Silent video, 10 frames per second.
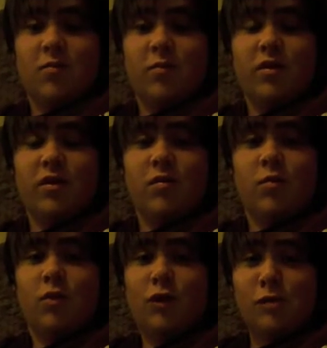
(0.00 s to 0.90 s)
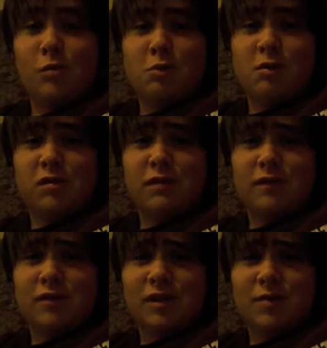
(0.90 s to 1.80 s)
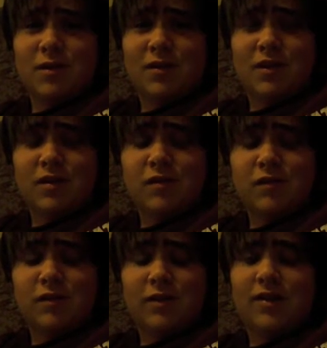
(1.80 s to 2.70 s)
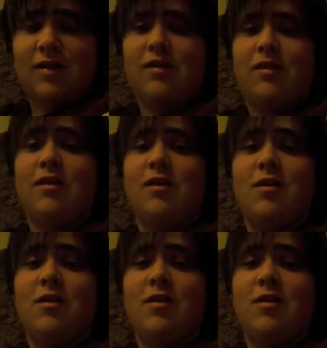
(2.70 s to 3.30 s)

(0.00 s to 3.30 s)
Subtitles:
one of the worst movies I've ever seen in my life, and